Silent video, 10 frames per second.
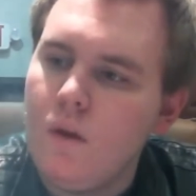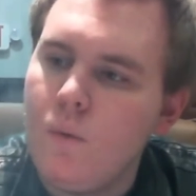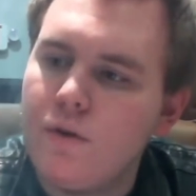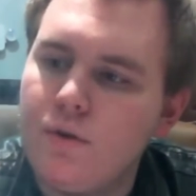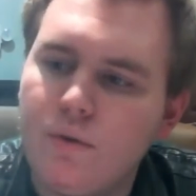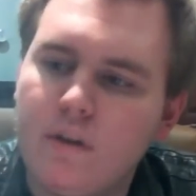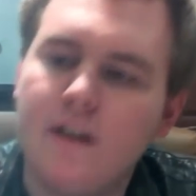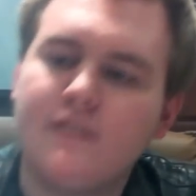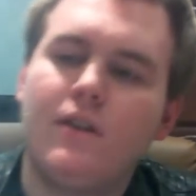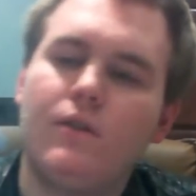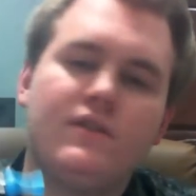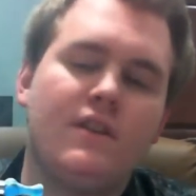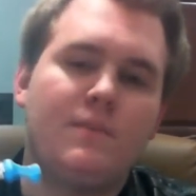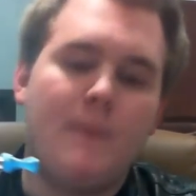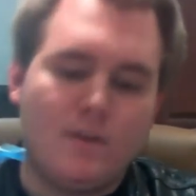1, 2, 3 clicks, and it will
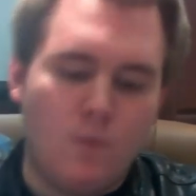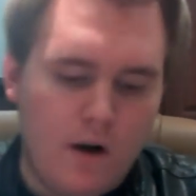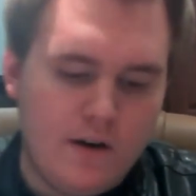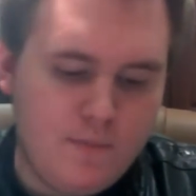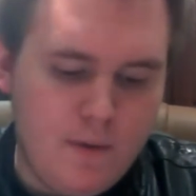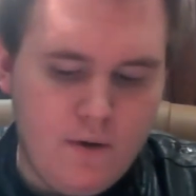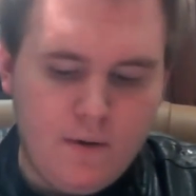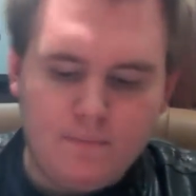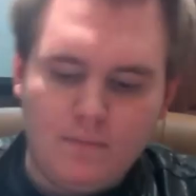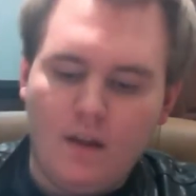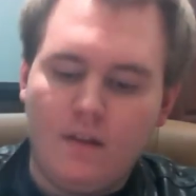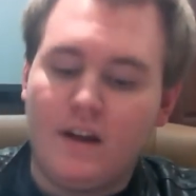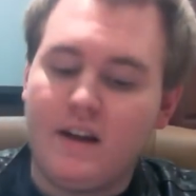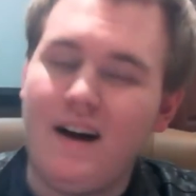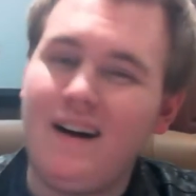send us back to wattage mode.
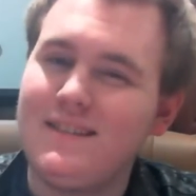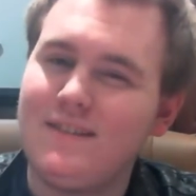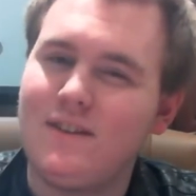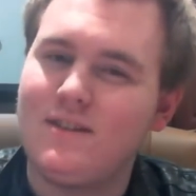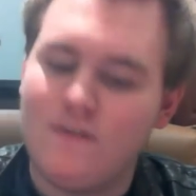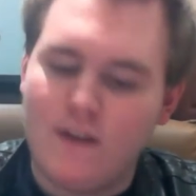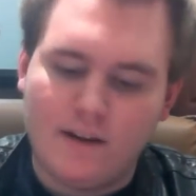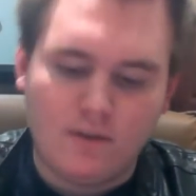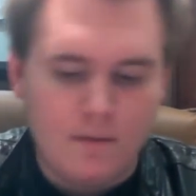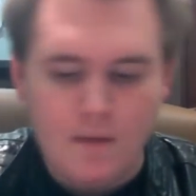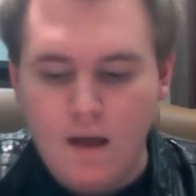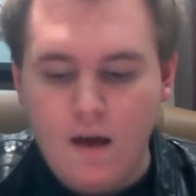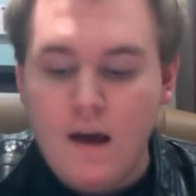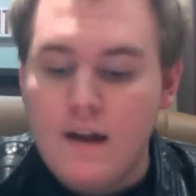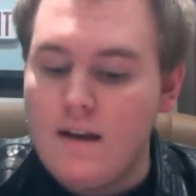The cons of this device:
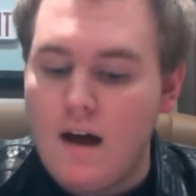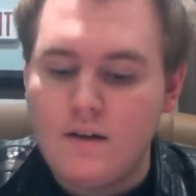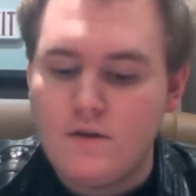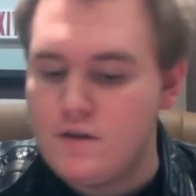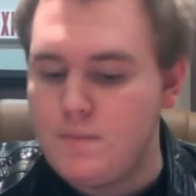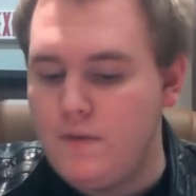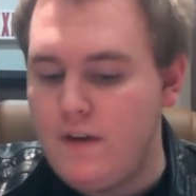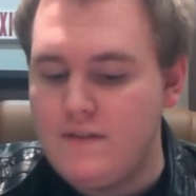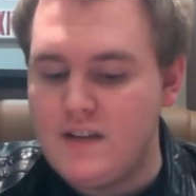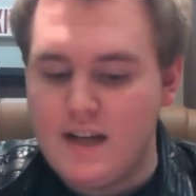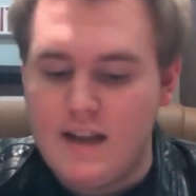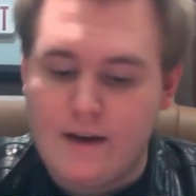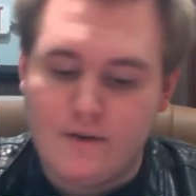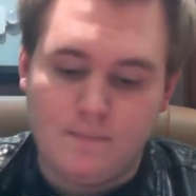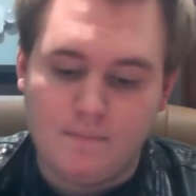non-adjustable 510
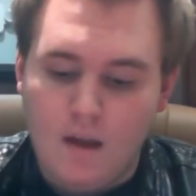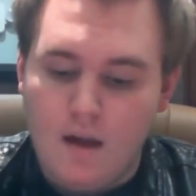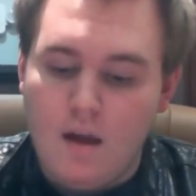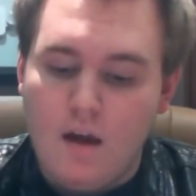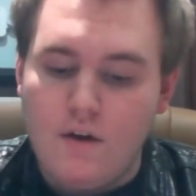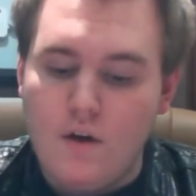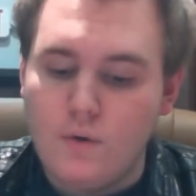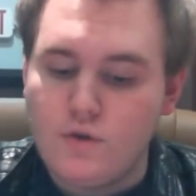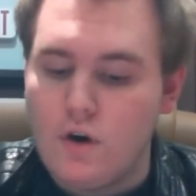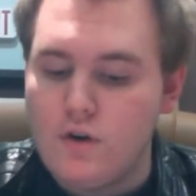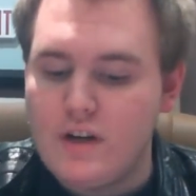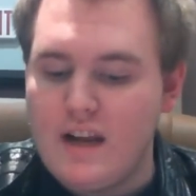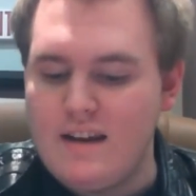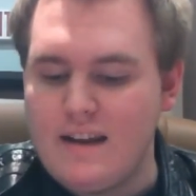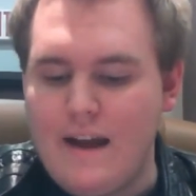connection, no charging
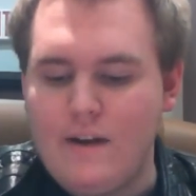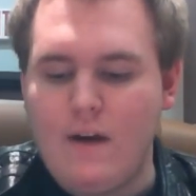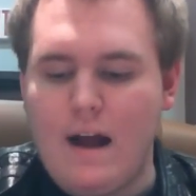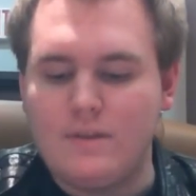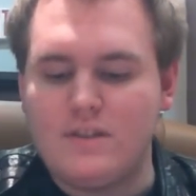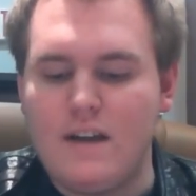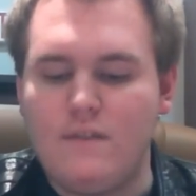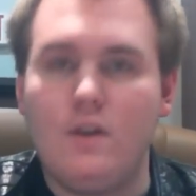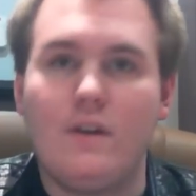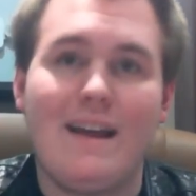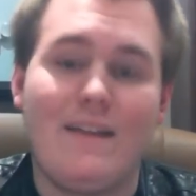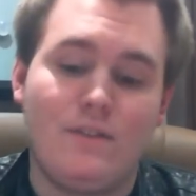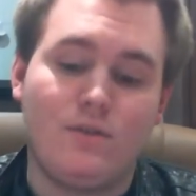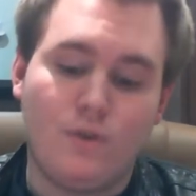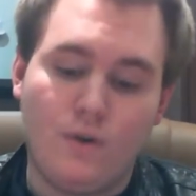indicator outside of looking at
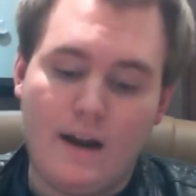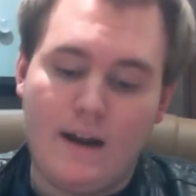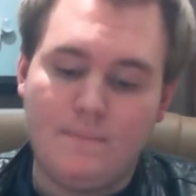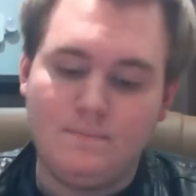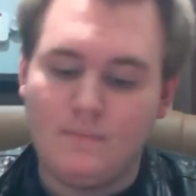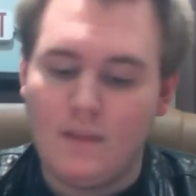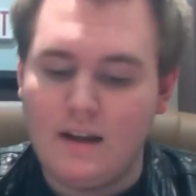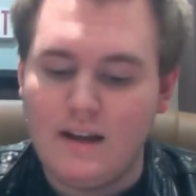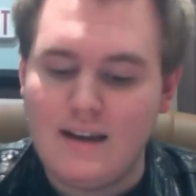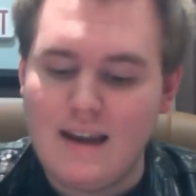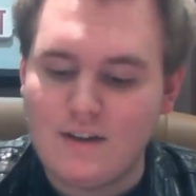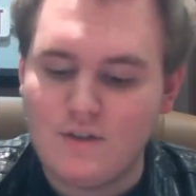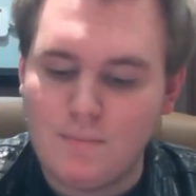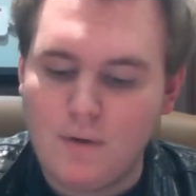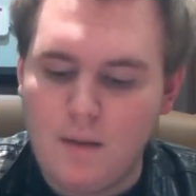the screen,
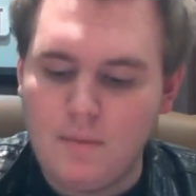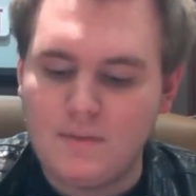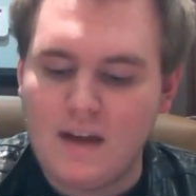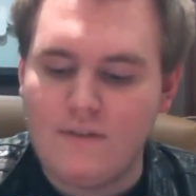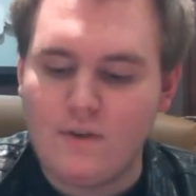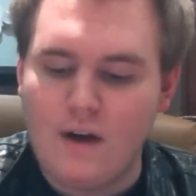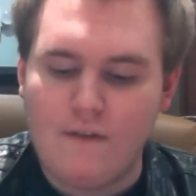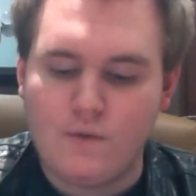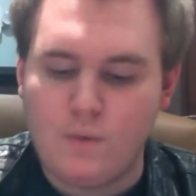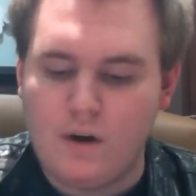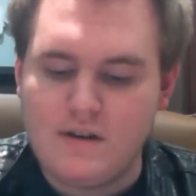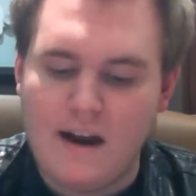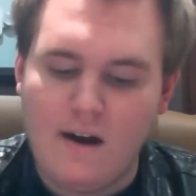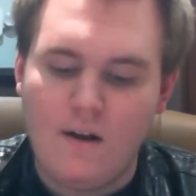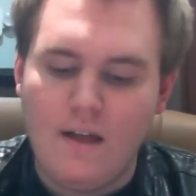connection problems after average wear and
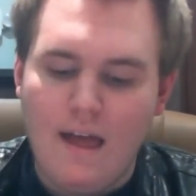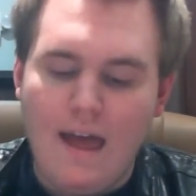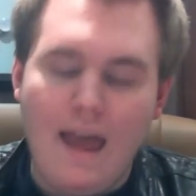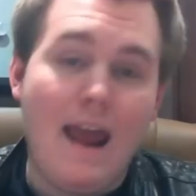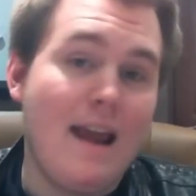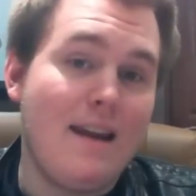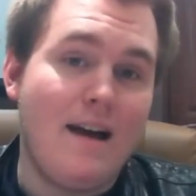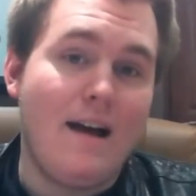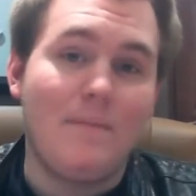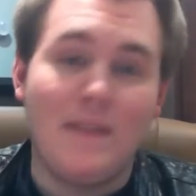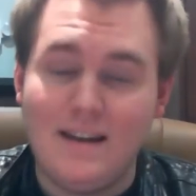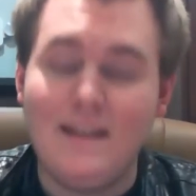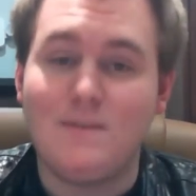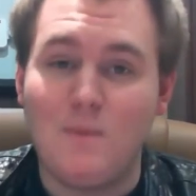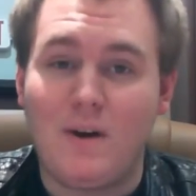tear, and it
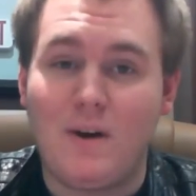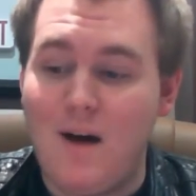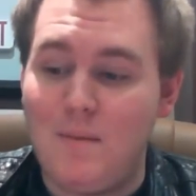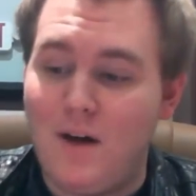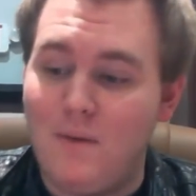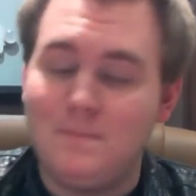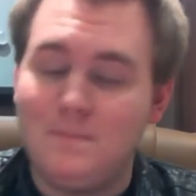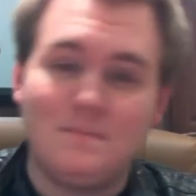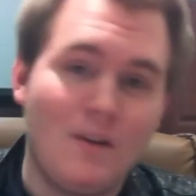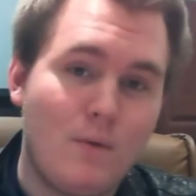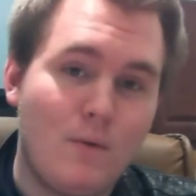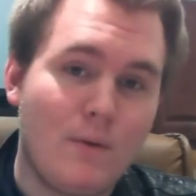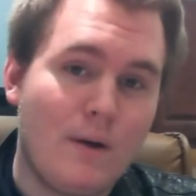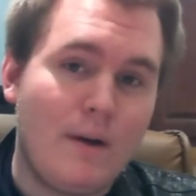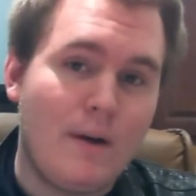needs more cowbell. Ring,
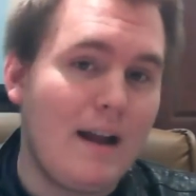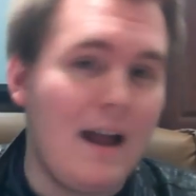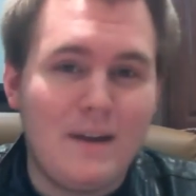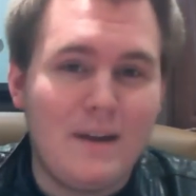ring, ring. I don't